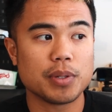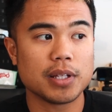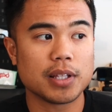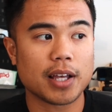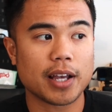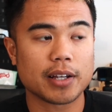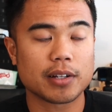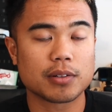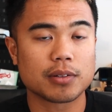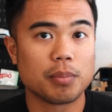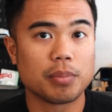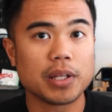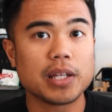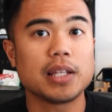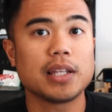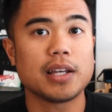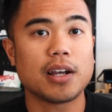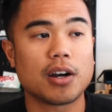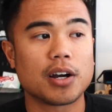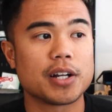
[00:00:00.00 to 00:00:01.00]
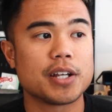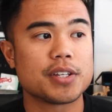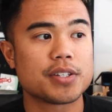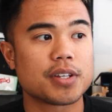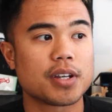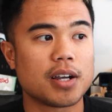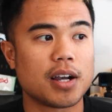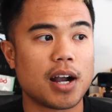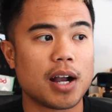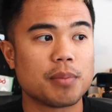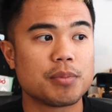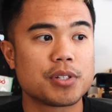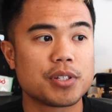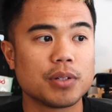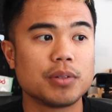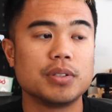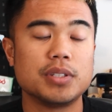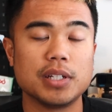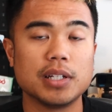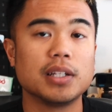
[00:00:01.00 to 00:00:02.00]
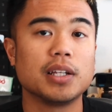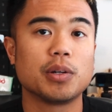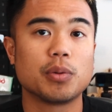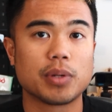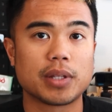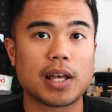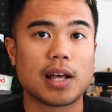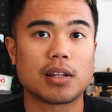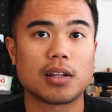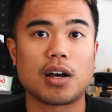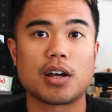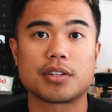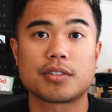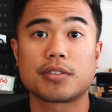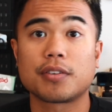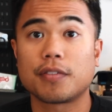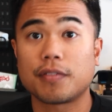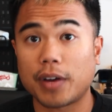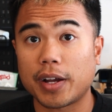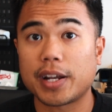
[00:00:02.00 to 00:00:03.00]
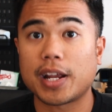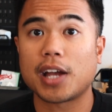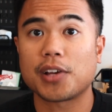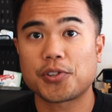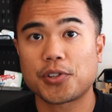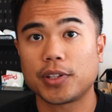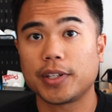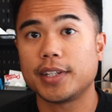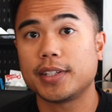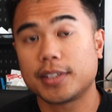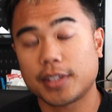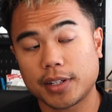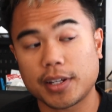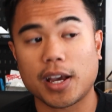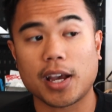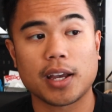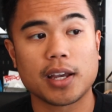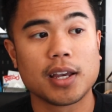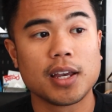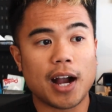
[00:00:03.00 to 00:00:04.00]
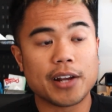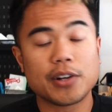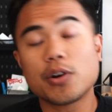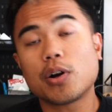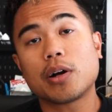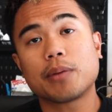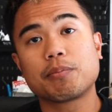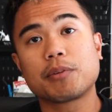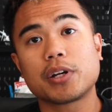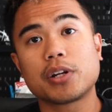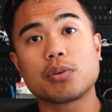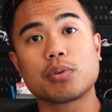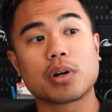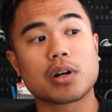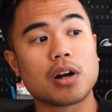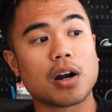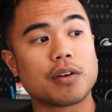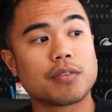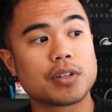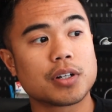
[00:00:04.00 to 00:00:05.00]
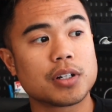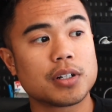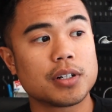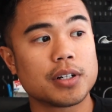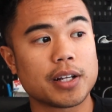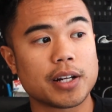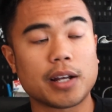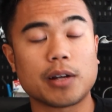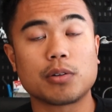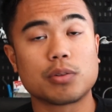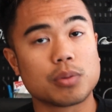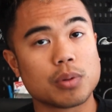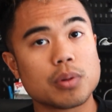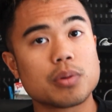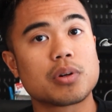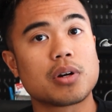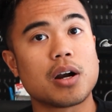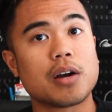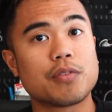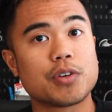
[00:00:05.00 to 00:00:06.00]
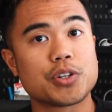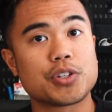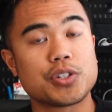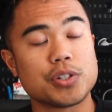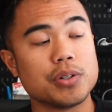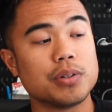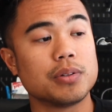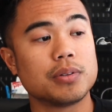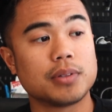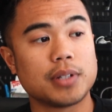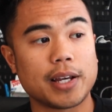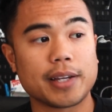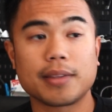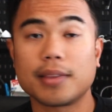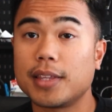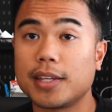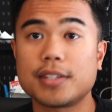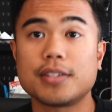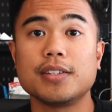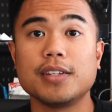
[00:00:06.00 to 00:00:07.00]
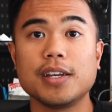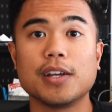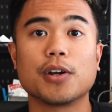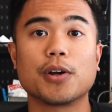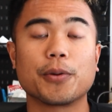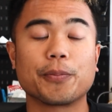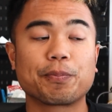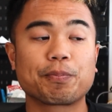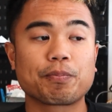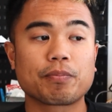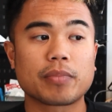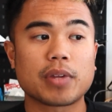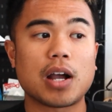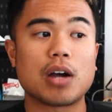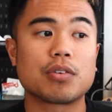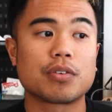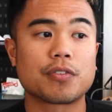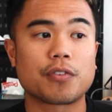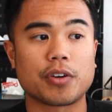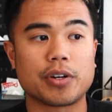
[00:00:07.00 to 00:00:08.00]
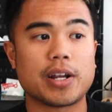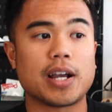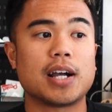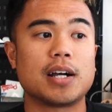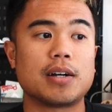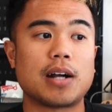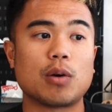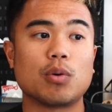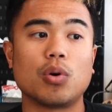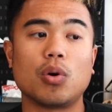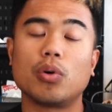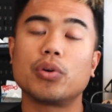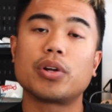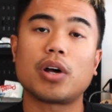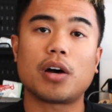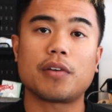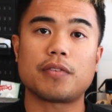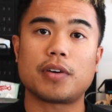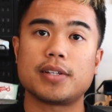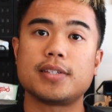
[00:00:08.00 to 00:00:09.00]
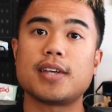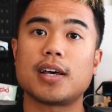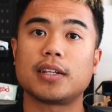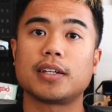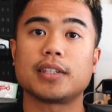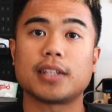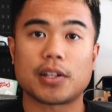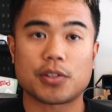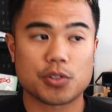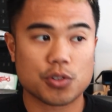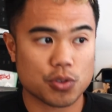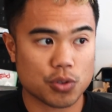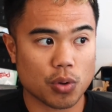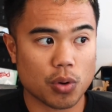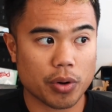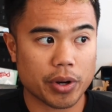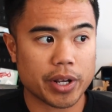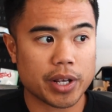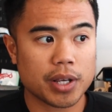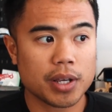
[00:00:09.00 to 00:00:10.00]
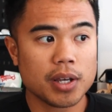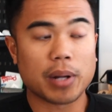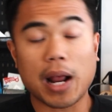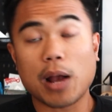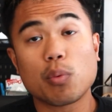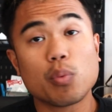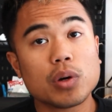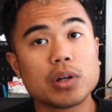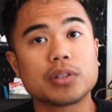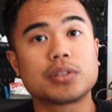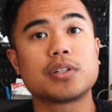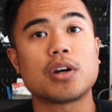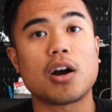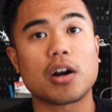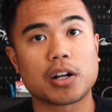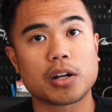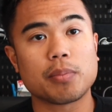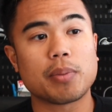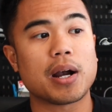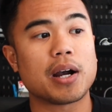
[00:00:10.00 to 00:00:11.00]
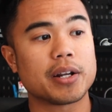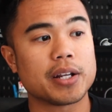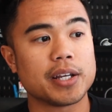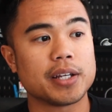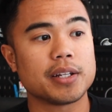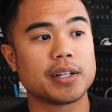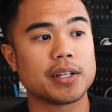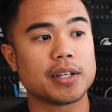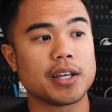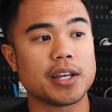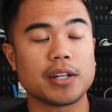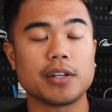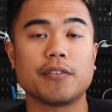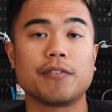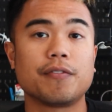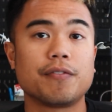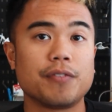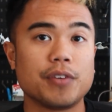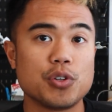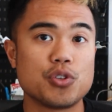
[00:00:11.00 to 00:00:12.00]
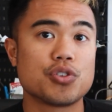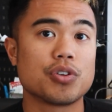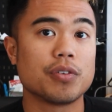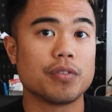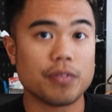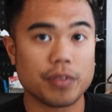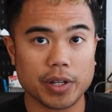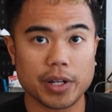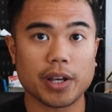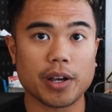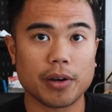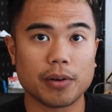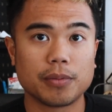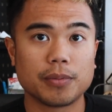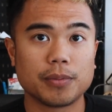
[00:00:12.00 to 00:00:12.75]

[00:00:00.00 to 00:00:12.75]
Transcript: be completely honest, I'm still dealing with that loss financially today. I know I'm gonna recover and I will recover soon, this year. However, for now, I will hold off on telling that story, but I will talk about it in a future video.